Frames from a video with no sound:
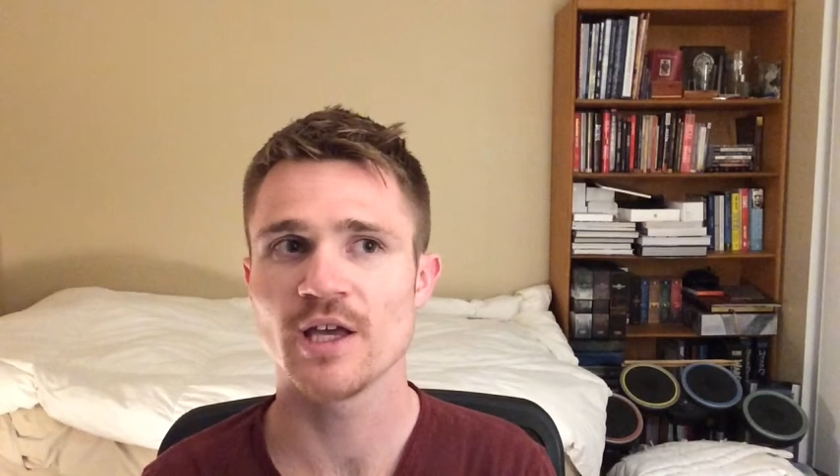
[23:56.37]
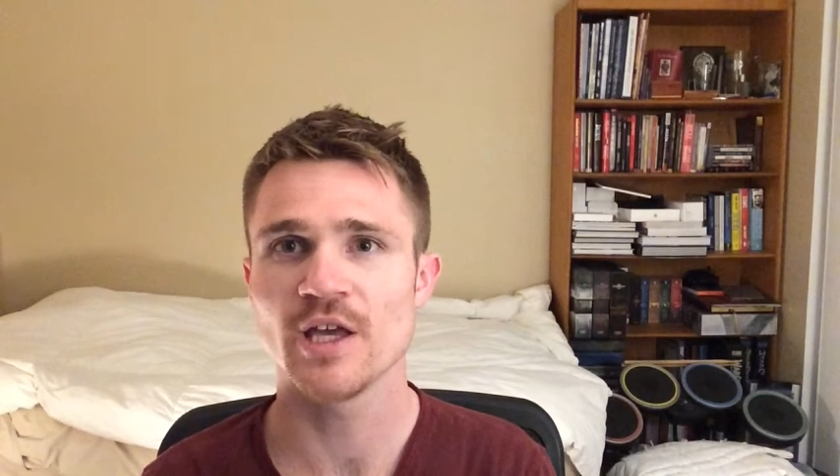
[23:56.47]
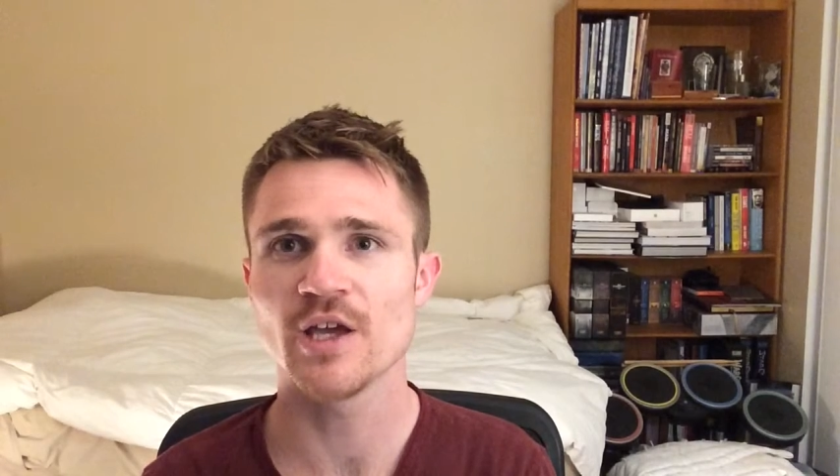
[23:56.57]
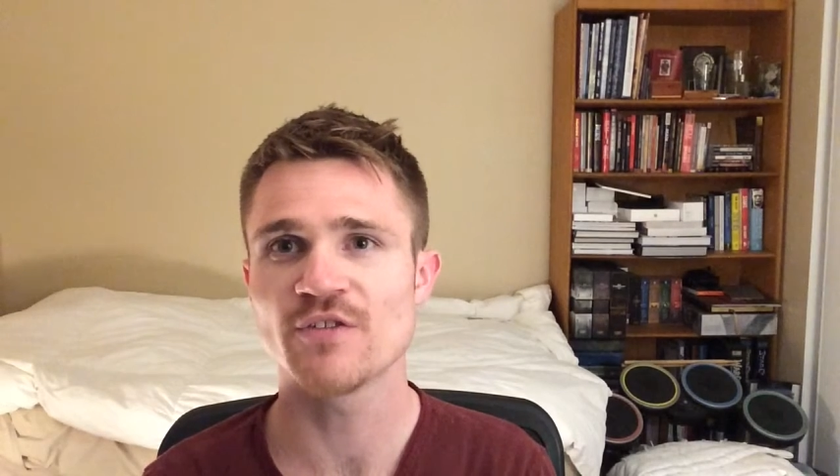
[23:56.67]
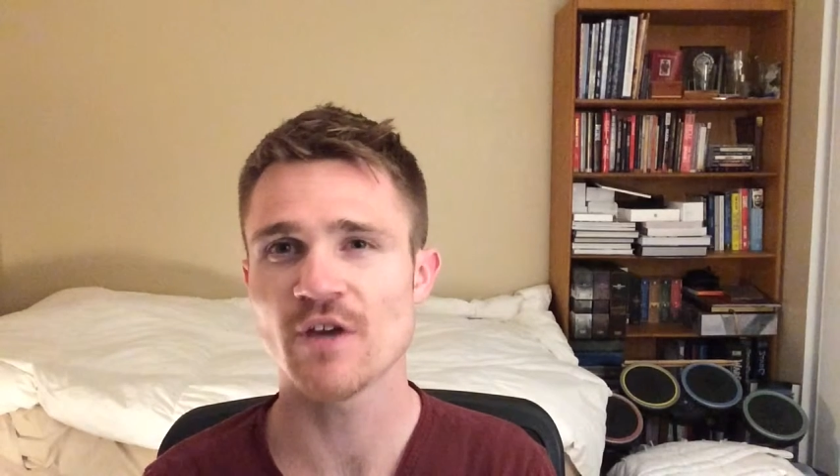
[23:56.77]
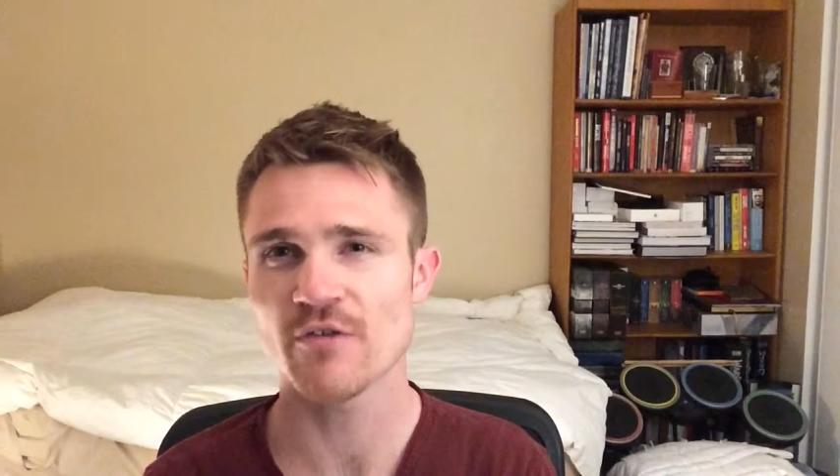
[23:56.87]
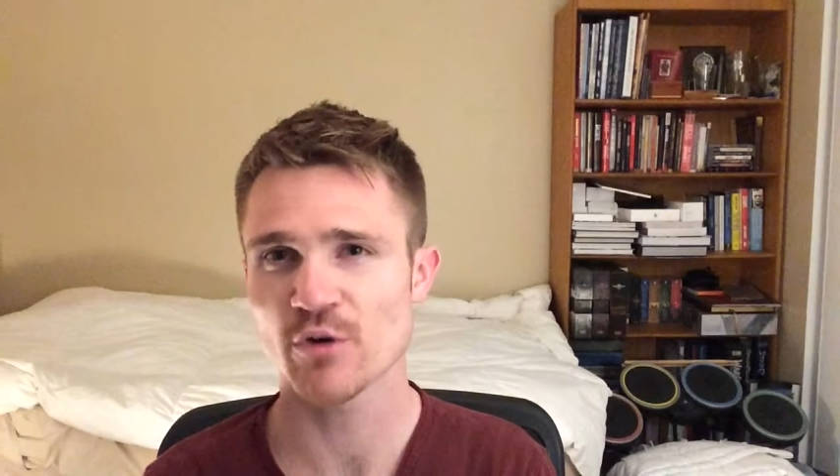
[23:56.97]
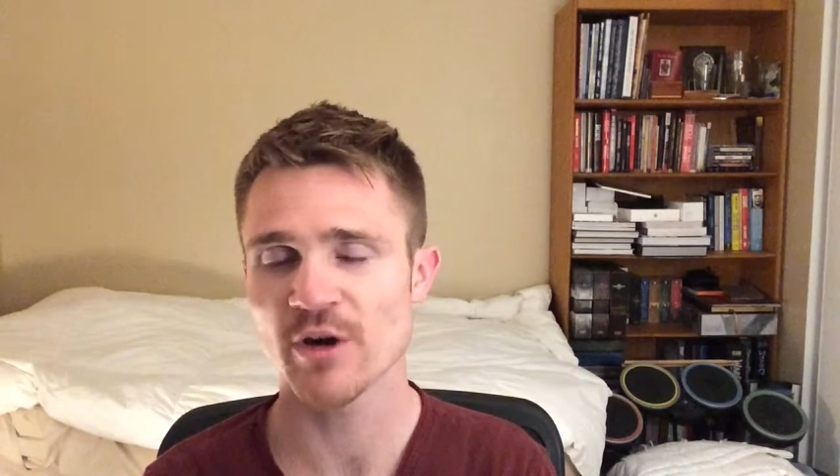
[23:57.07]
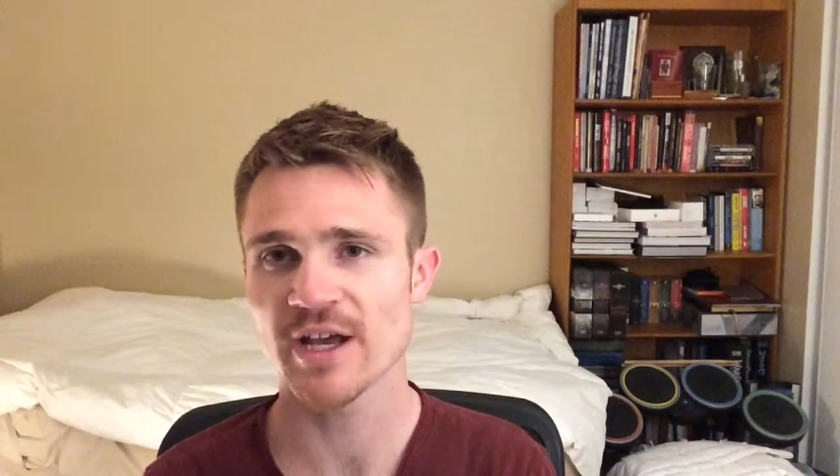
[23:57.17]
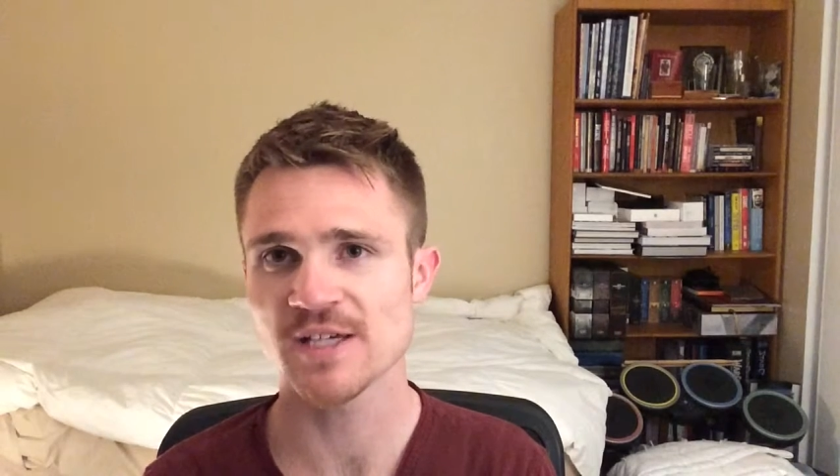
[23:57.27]
If
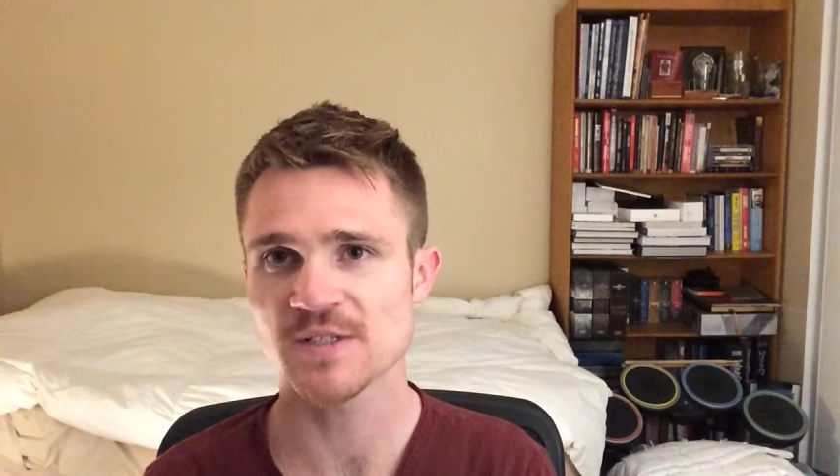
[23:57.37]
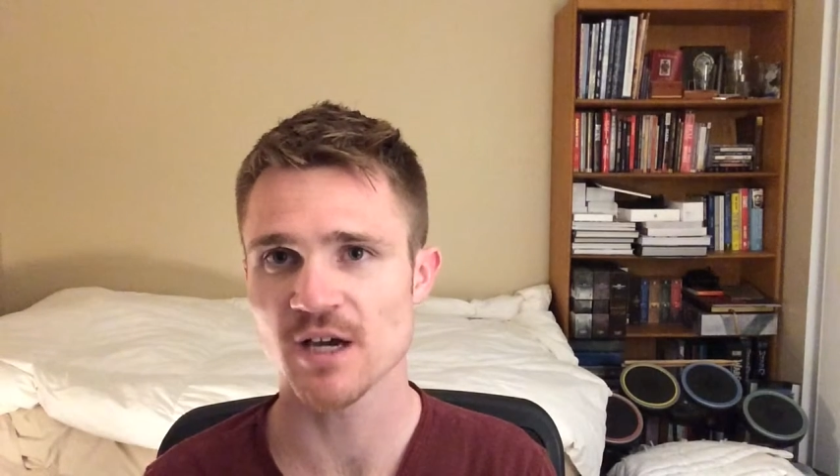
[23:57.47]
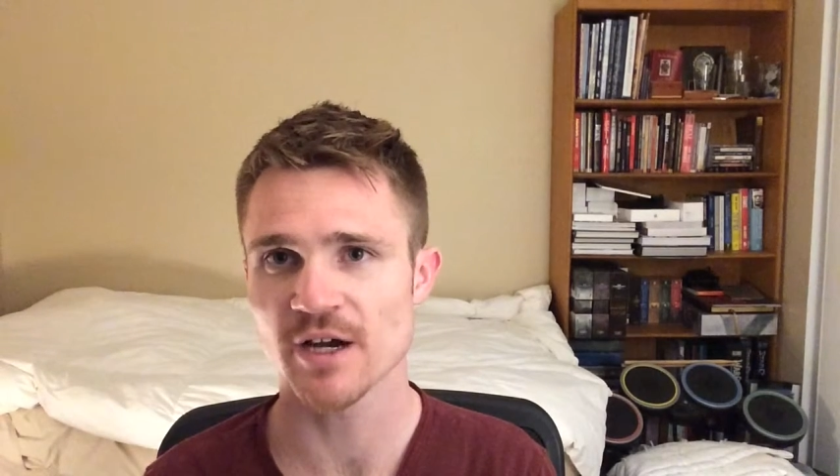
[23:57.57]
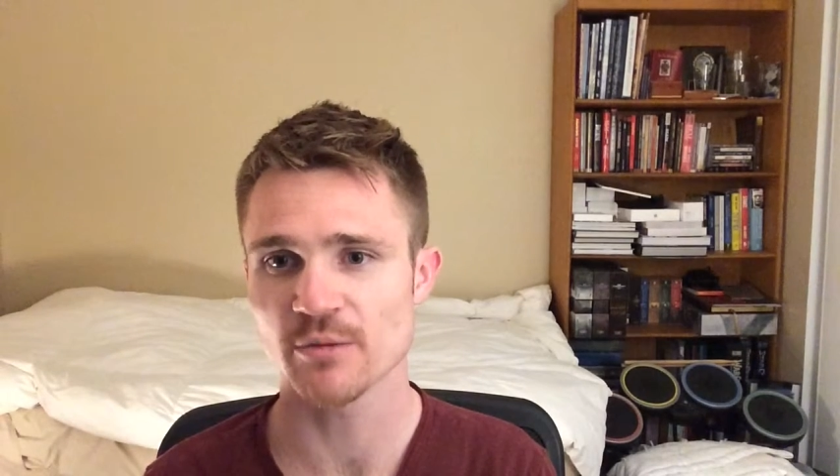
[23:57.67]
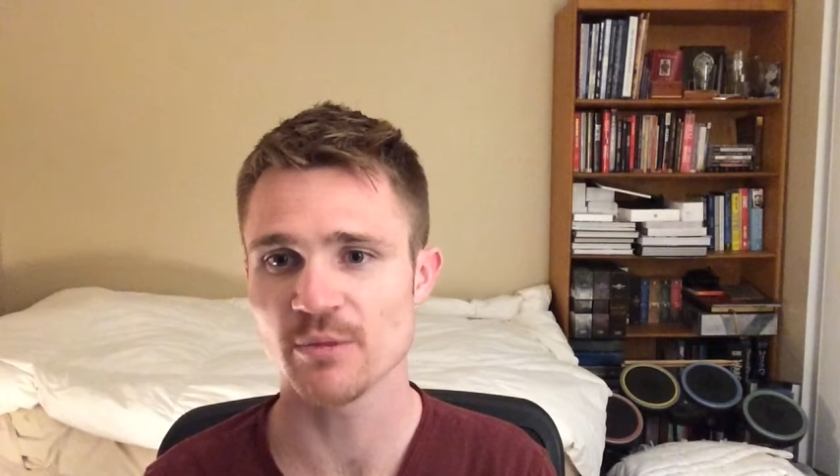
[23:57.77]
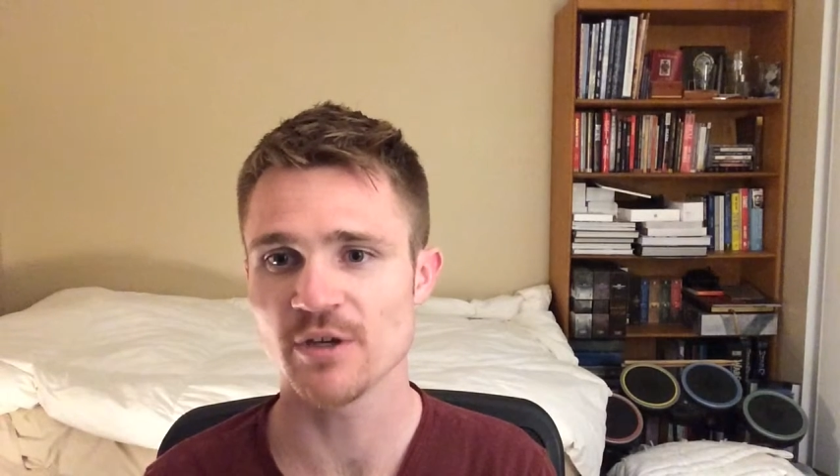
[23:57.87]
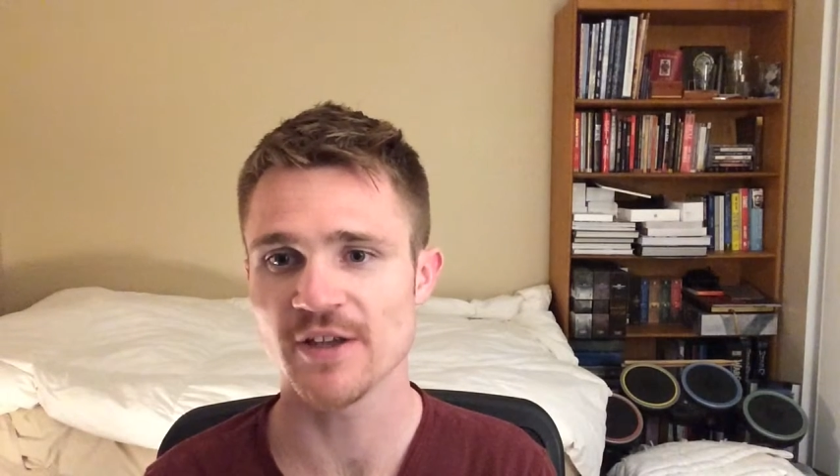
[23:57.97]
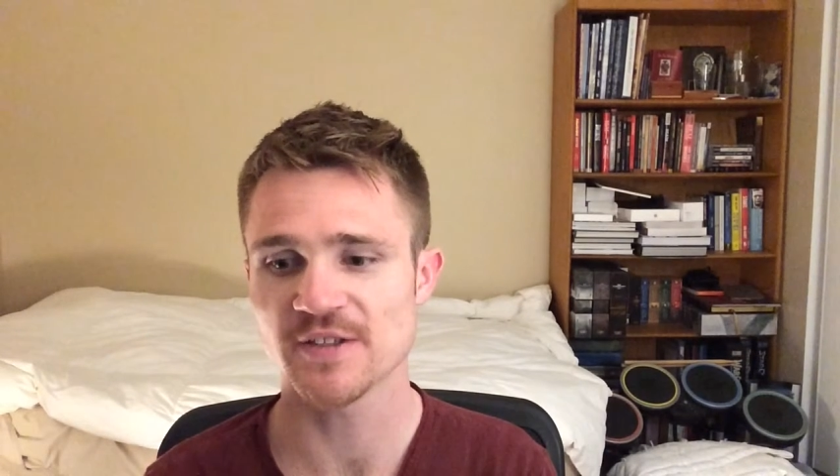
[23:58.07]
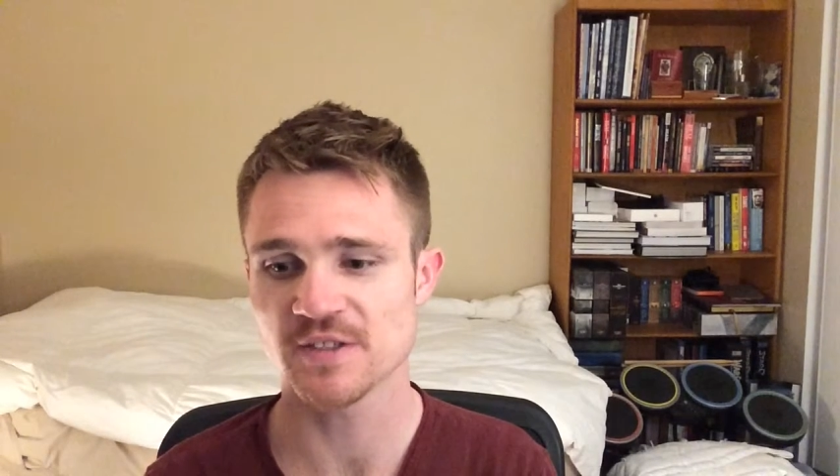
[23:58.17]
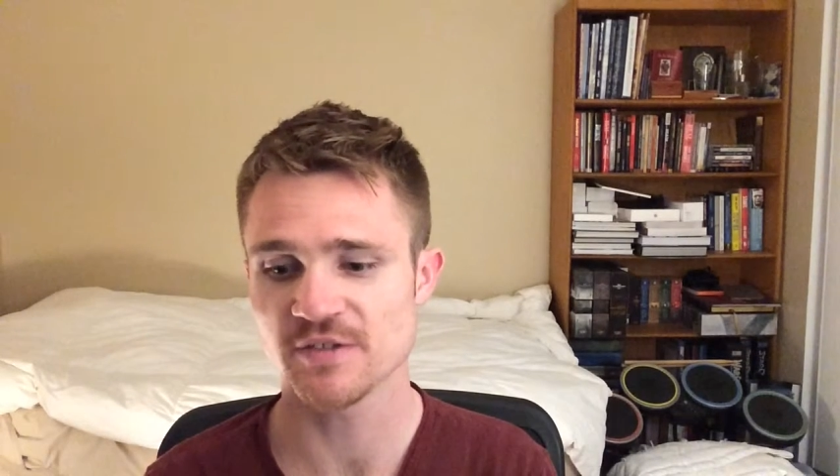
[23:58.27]
everyone has an auto build
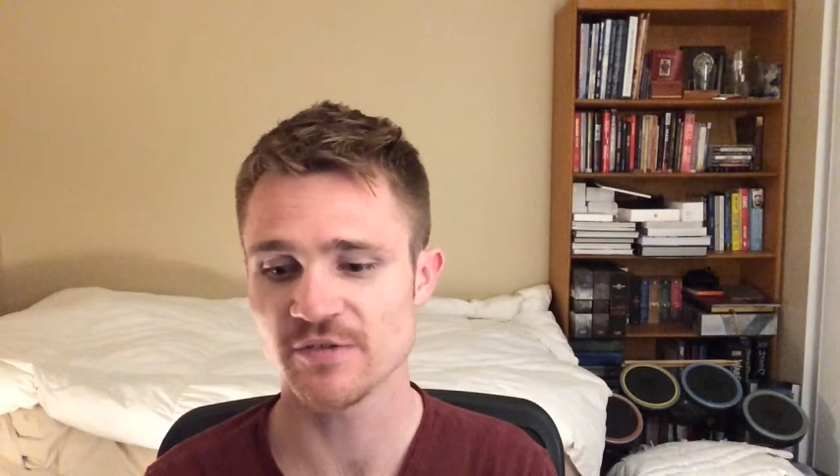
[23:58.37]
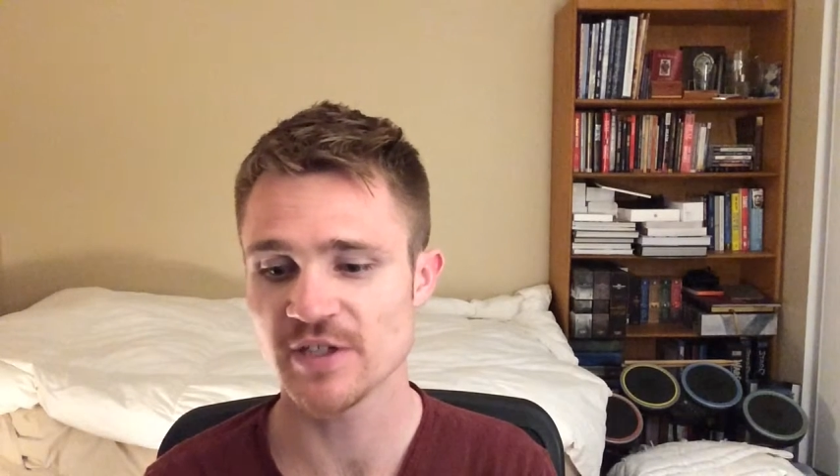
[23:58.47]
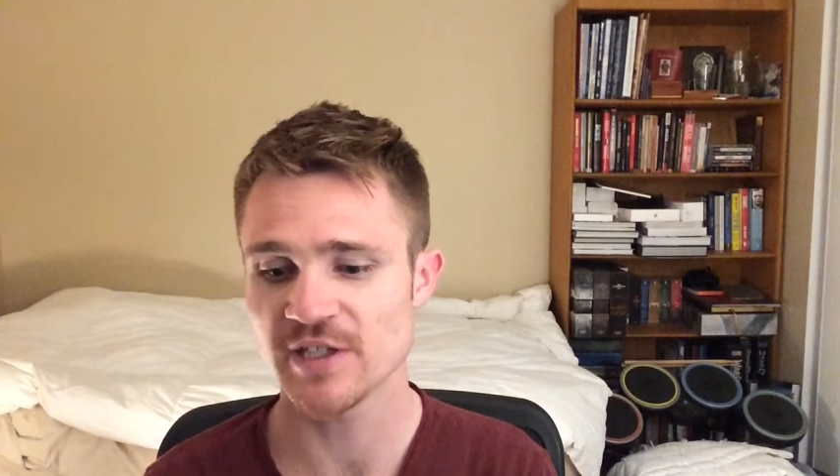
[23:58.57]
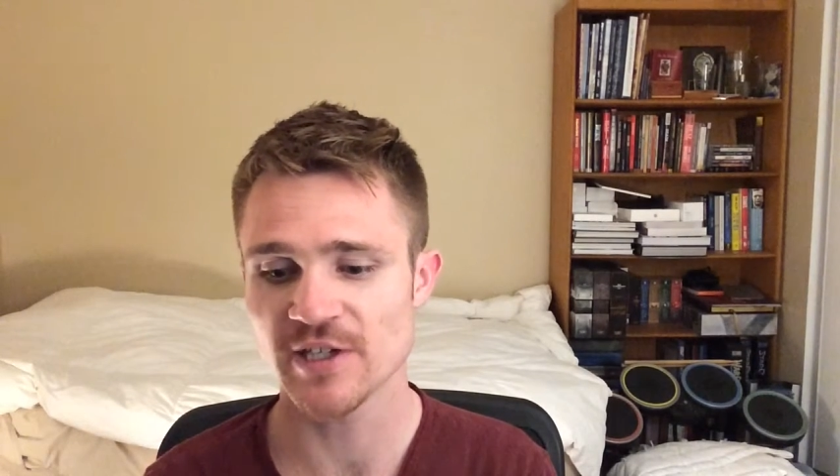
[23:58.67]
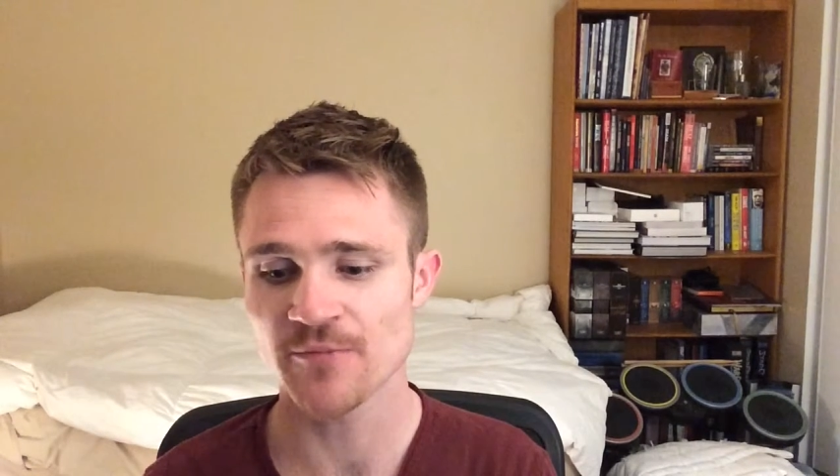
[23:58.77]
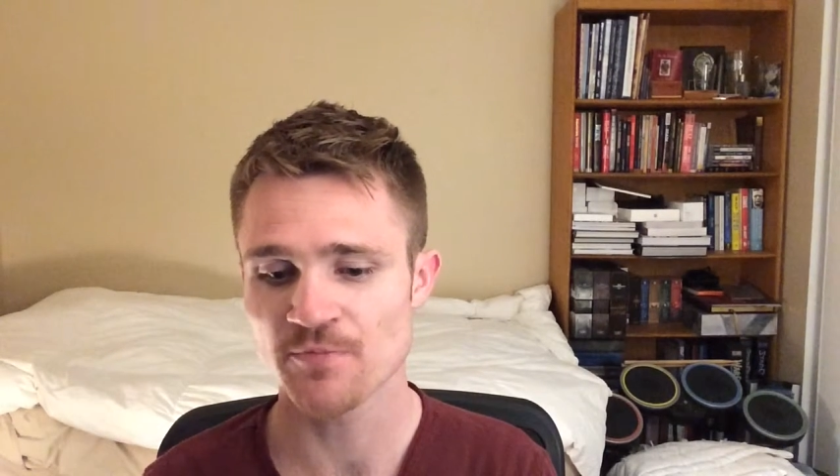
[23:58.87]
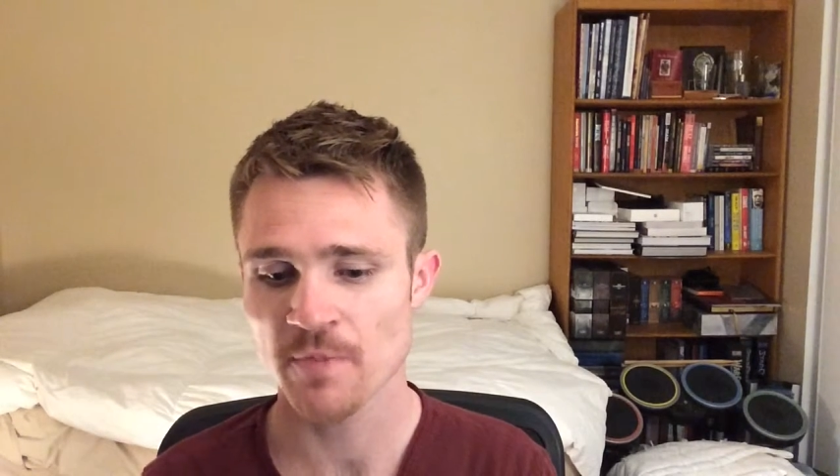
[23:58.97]
SCV,